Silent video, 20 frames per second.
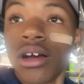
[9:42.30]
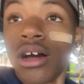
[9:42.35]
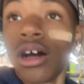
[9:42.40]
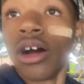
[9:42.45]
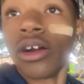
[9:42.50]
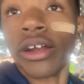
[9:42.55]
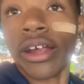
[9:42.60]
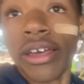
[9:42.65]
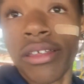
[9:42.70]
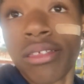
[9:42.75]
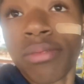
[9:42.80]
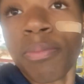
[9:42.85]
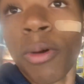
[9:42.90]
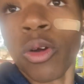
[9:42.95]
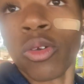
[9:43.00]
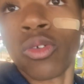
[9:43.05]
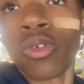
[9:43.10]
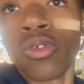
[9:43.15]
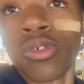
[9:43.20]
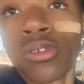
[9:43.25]
Okay,
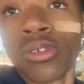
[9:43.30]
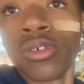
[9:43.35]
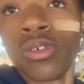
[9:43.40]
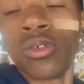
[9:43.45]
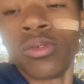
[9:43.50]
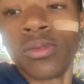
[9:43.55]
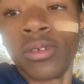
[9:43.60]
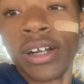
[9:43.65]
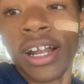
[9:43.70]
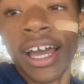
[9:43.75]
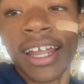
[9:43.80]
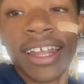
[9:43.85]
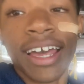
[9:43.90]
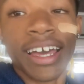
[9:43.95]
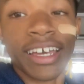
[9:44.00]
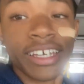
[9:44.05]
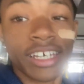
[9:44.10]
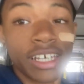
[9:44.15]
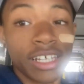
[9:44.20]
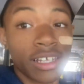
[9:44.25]
spoke too soon. Got
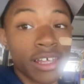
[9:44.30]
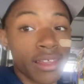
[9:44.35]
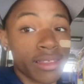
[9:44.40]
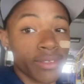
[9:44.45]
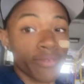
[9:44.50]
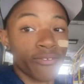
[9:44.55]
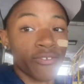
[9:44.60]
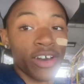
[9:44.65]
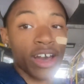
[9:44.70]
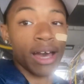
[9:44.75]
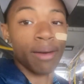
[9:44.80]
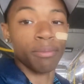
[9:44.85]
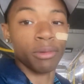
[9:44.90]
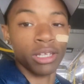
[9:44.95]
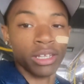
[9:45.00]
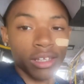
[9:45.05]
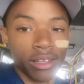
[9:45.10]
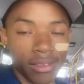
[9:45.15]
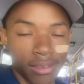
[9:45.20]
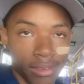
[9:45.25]
down here in less than five
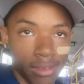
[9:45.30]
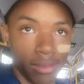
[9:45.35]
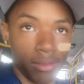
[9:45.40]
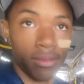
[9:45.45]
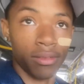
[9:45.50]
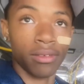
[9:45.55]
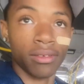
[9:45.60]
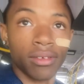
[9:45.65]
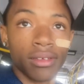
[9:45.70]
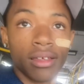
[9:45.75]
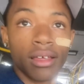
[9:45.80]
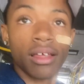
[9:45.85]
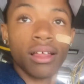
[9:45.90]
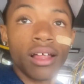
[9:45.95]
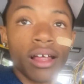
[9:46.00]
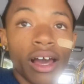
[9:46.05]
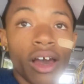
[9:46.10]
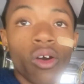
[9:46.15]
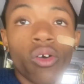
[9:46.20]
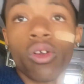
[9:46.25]
minutes.
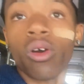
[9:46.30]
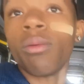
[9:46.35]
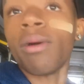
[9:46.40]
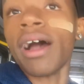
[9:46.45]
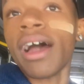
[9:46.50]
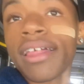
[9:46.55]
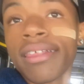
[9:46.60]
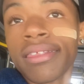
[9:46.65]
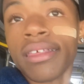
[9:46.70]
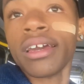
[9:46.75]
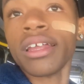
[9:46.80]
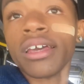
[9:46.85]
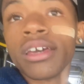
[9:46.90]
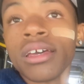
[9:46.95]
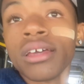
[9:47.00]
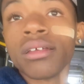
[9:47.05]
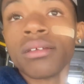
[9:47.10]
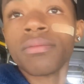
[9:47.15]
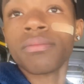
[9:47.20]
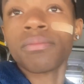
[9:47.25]
I don't know why I
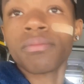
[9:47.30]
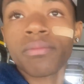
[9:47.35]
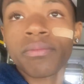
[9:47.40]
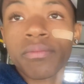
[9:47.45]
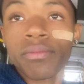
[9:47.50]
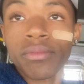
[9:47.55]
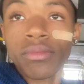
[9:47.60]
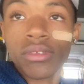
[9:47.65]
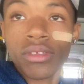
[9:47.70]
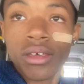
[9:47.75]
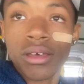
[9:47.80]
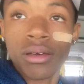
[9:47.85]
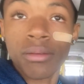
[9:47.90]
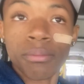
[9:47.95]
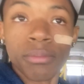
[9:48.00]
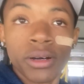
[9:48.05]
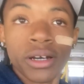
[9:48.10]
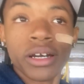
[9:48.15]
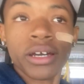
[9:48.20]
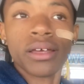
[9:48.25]
say
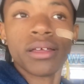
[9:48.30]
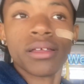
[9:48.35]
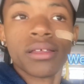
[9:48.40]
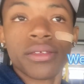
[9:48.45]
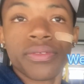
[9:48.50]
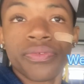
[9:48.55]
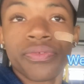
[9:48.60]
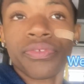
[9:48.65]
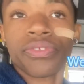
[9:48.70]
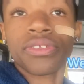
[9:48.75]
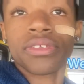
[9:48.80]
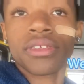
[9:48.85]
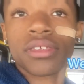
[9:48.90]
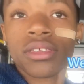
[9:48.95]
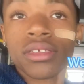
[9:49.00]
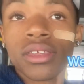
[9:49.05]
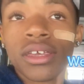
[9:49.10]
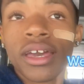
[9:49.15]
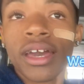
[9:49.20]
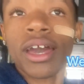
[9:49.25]
that, but
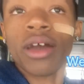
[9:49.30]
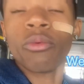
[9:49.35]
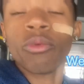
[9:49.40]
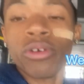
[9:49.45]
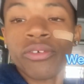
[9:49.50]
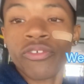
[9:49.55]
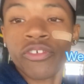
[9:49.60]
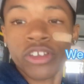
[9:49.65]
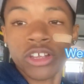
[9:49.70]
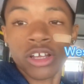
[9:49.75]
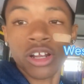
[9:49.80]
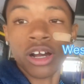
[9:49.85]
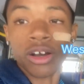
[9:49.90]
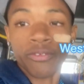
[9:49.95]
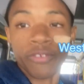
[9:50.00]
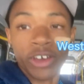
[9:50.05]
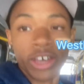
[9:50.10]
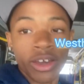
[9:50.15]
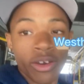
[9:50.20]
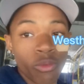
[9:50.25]
yeah, we're gonna get
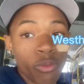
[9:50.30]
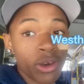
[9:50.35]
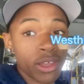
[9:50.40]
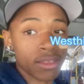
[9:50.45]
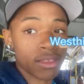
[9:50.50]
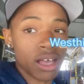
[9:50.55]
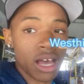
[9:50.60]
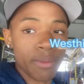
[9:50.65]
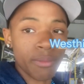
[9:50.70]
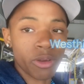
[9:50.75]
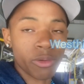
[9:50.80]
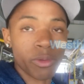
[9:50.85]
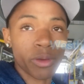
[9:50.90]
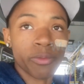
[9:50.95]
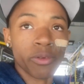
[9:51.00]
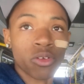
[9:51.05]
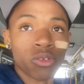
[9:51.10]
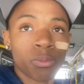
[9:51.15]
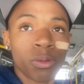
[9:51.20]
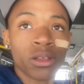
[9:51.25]
off at West Common
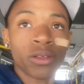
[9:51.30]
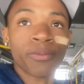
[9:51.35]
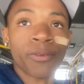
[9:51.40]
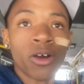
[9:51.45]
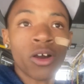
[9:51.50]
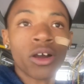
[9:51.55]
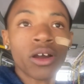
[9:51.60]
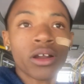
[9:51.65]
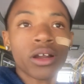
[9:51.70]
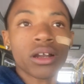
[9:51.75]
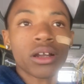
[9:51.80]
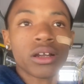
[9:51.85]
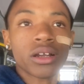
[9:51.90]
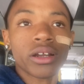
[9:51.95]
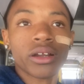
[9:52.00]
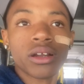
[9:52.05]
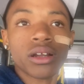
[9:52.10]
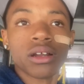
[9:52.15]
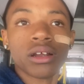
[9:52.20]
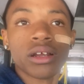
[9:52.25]
River Road Boulevard,
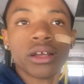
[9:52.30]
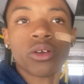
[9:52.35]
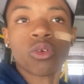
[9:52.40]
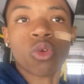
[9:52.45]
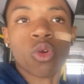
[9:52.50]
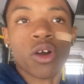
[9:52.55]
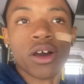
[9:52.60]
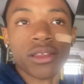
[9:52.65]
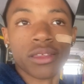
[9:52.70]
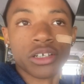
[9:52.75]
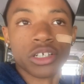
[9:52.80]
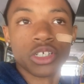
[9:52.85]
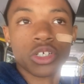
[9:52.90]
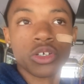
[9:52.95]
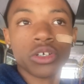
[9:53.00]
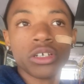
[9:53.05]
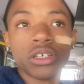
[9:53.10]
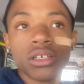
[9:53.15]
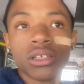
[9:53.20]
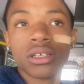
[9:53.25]
across the
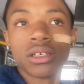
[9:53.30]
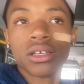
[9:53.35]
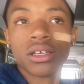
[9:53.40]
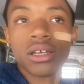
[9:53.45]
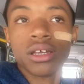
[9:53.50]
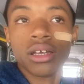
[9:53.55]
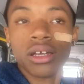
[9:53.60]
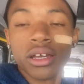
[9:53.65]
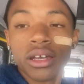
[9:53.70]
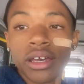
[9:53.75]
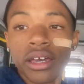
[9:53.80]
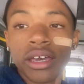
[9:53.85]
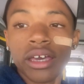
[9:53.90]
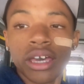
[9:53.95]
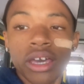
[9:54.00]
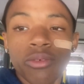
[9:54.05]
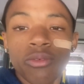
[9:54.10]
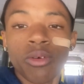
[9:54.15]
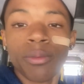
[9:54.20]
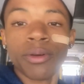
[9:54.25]
street,
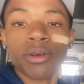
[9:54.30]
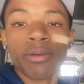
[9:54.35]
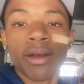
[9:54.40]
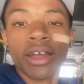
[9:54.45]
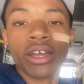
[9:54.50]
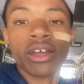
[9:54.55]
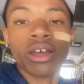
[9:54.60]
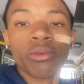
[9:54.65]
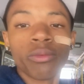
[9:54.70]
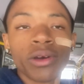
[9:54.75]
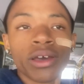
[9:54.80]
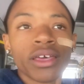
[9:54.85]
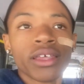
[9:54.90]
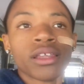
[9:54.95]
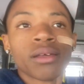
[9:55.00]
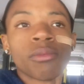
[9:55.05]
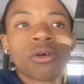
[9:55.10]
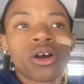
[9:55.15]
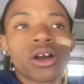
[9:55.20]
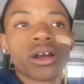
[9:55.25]
and we'll be right here with the
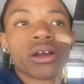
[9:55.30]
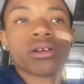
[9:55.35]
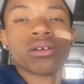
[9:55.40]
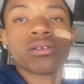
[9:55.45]
Lamar.